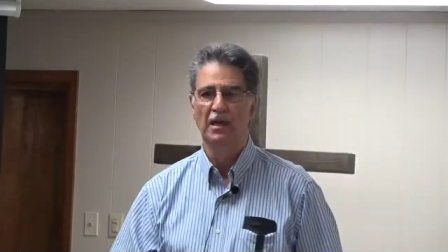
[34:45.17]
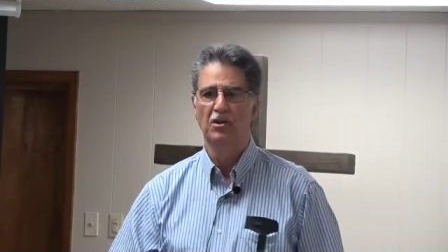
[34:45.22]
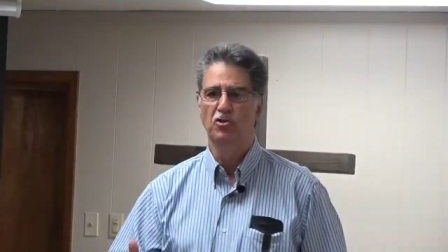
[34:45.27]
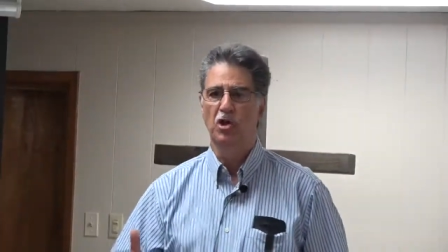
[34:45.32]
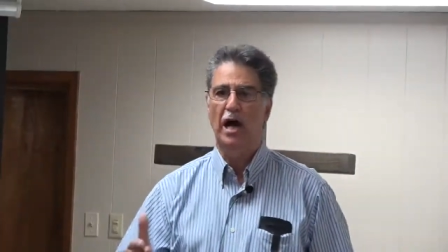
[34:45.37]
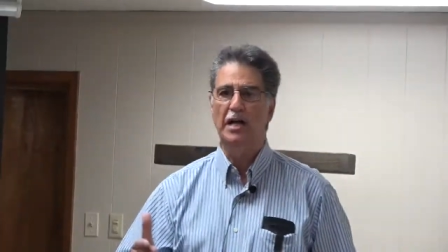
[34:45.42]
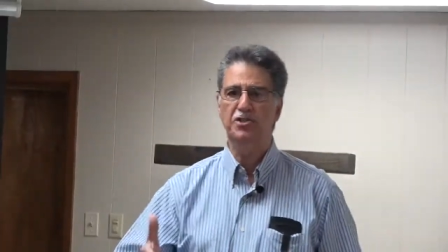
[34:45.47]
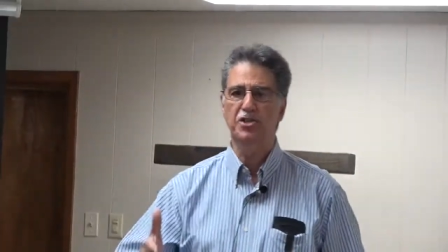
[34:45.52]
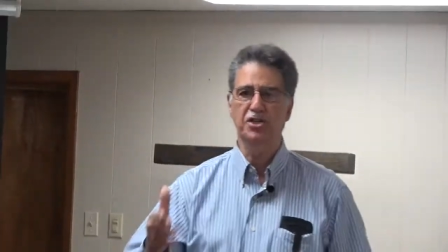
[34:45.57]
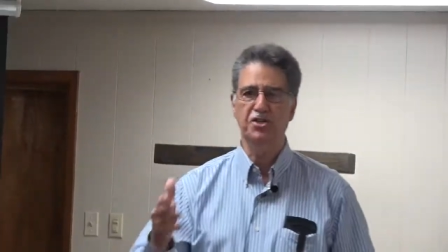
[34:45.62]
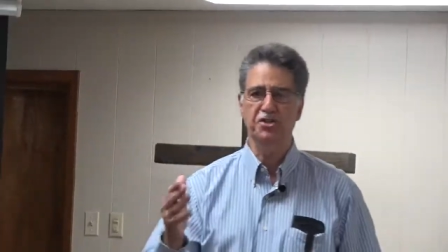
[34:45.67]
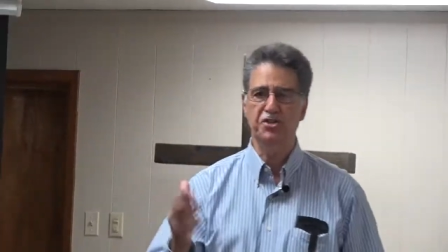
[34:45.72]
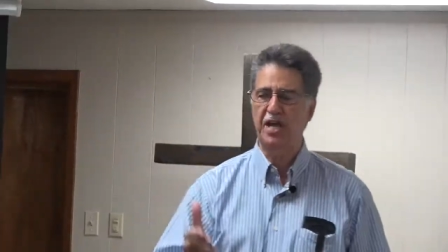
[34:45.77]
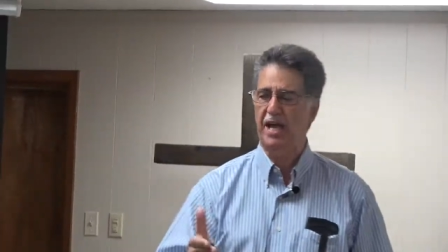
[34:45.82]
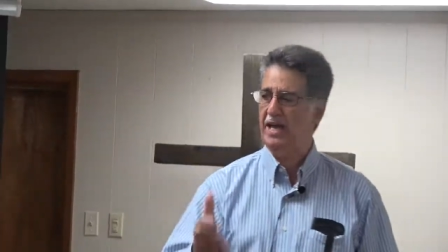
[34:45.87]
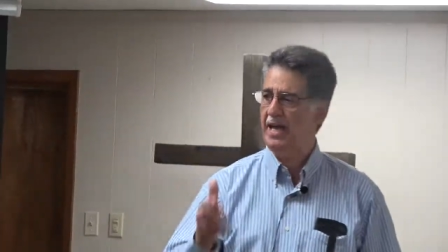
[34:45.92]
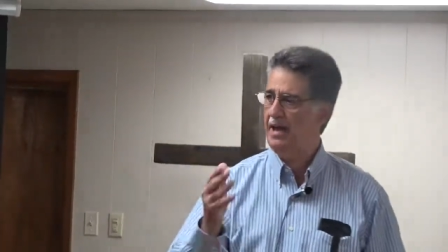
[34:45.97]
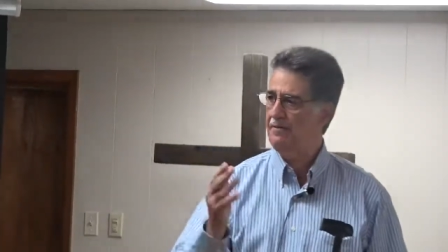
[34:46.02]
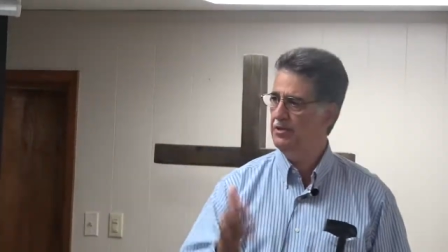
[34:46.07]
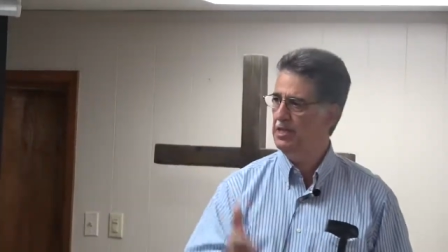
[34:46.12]
not just
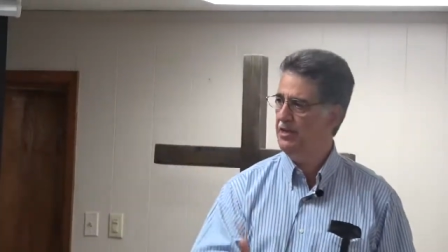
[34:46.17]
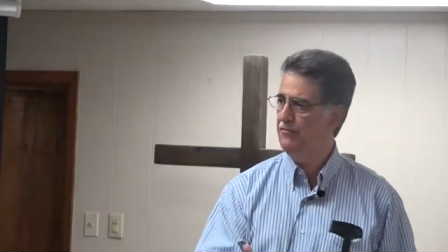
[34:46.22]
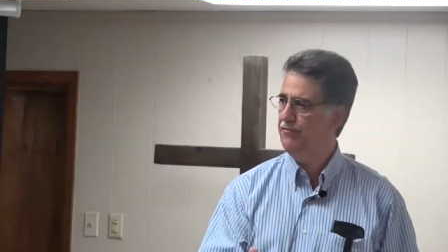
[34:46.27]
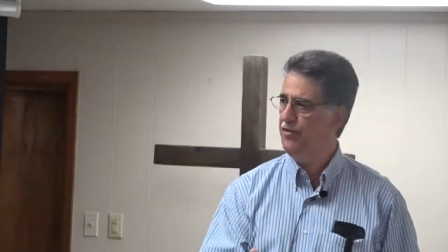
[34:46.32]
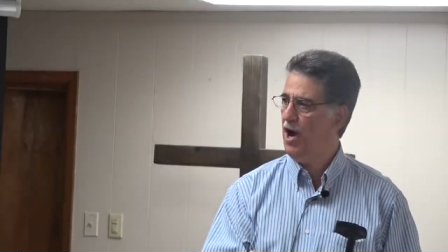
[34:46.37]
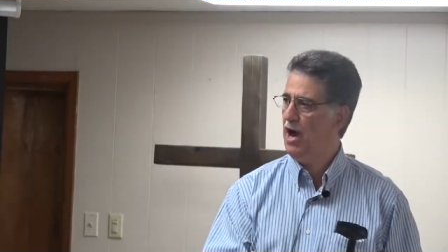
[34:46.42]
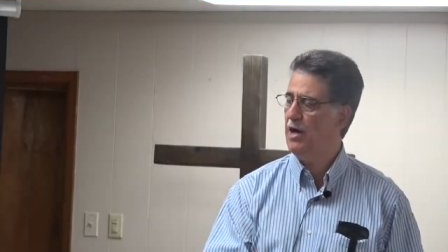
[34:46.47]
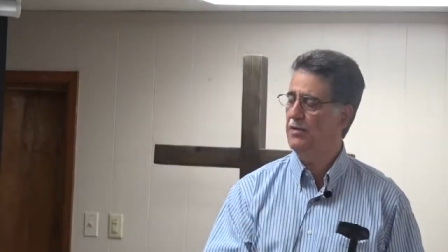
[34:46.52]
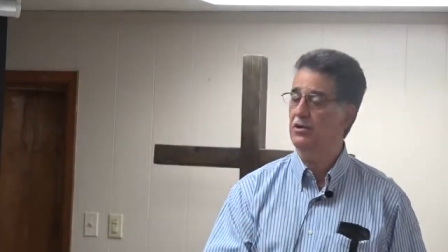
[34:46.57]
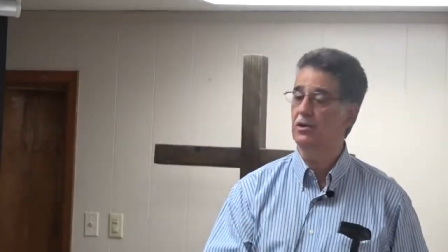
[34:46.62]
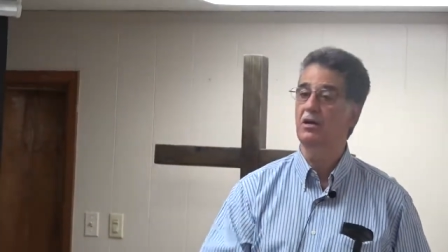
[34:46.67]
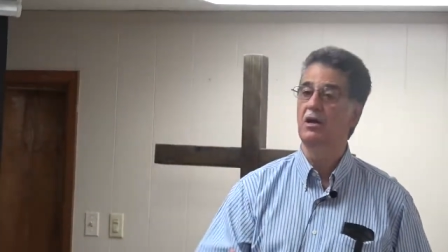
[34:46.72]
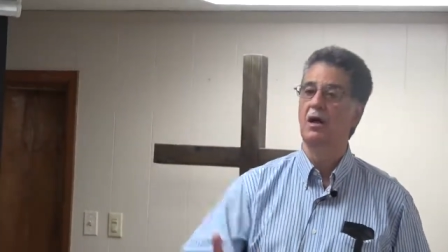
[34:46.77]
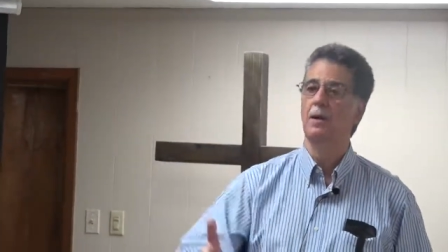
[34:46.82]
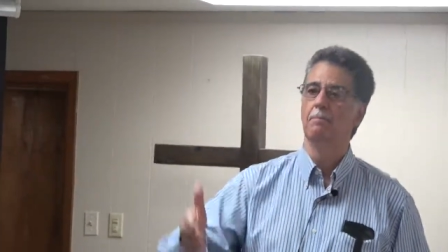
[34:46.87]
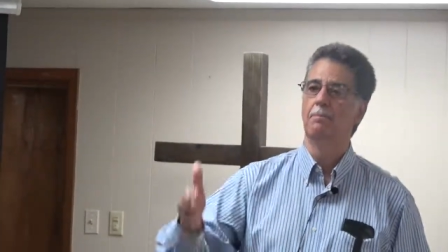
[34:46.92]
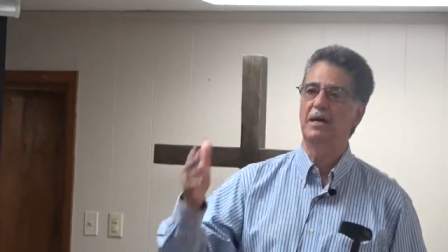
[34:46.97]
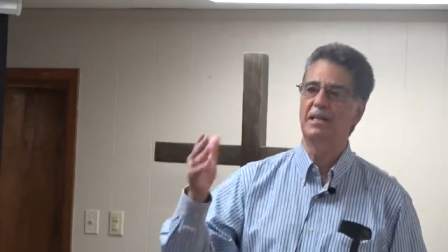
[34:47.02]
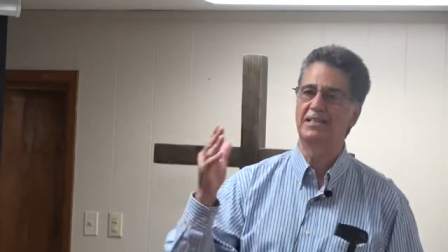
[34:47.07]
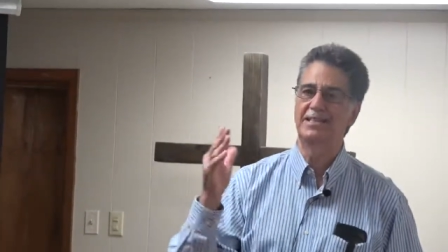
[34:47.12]
say Heavenly Father,
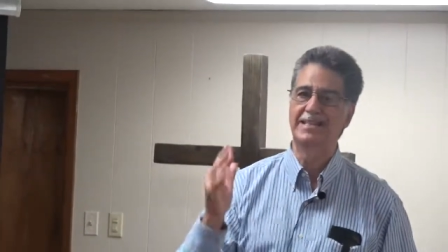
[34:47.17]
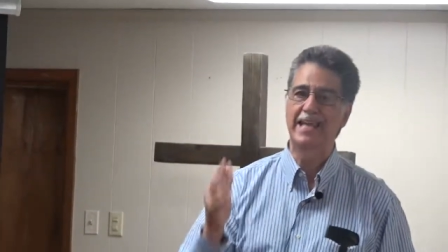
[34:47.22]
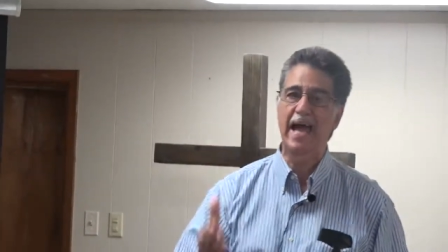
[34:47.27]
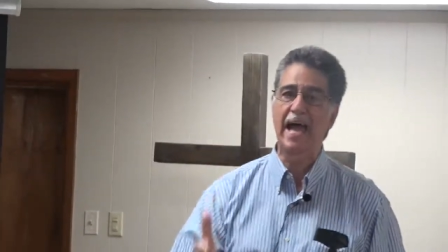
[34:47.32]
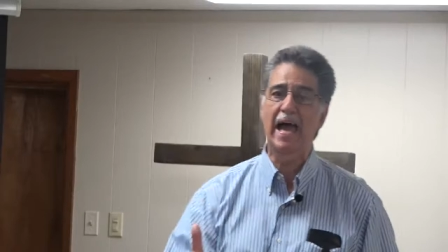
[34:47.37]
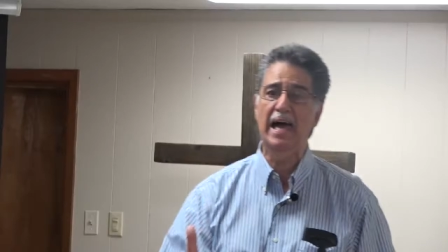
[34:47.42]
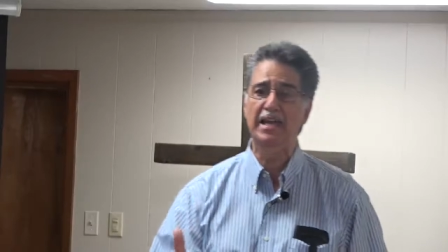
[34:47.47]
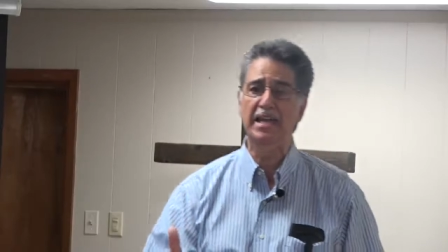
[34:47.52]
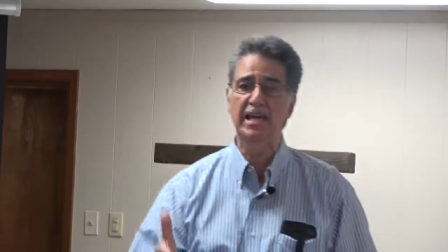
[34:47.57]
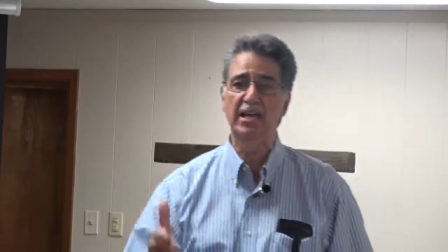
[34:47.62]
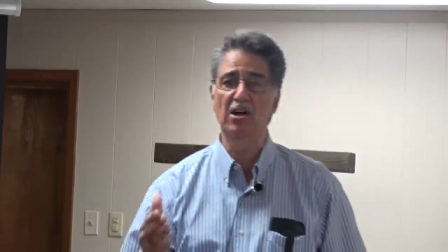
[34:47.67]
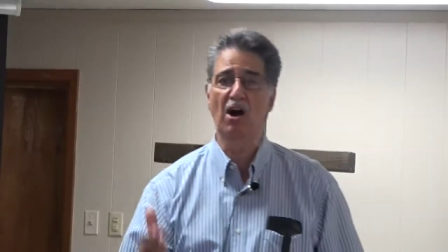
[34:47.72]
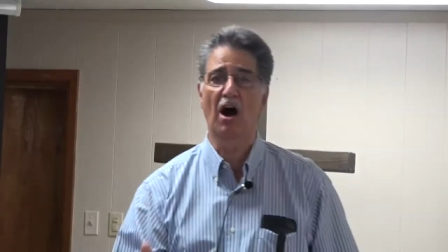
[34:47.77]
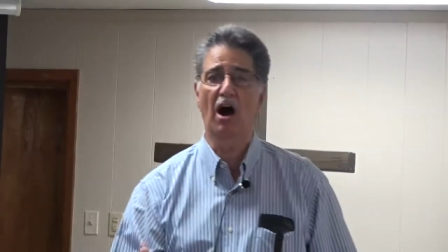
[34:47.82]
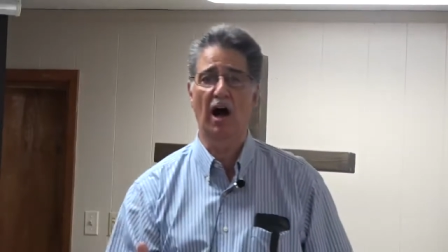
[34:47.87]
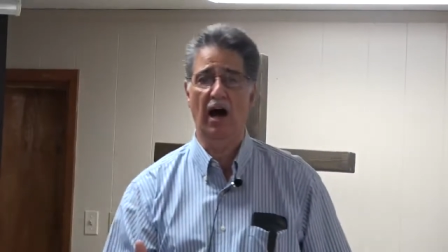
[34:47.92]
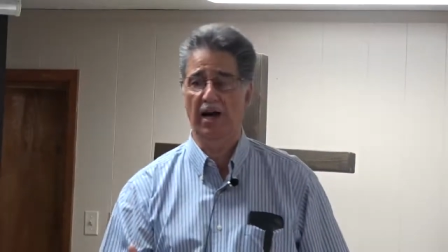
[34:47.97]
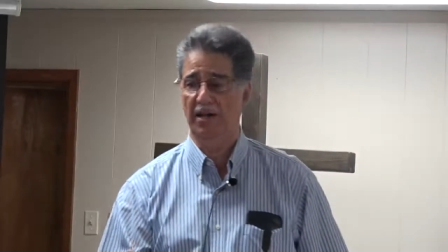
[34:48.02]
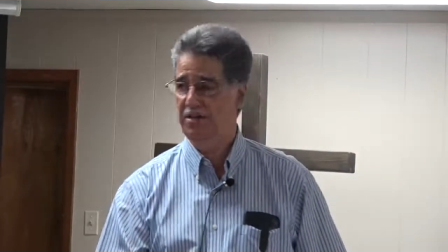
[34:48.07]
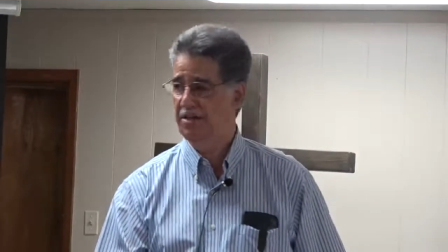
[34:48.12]
but Daddy
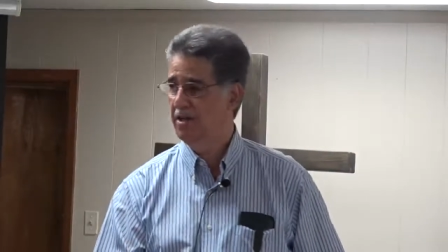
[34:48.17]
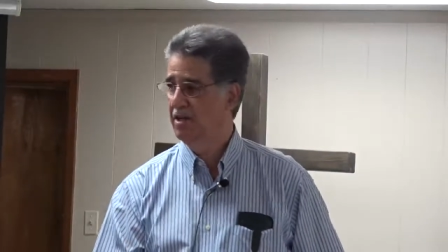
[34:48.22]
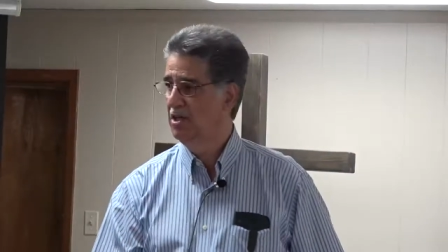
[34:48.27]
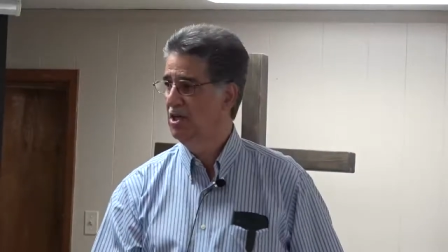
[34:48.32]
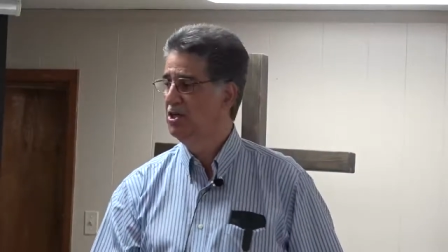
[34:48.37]
God,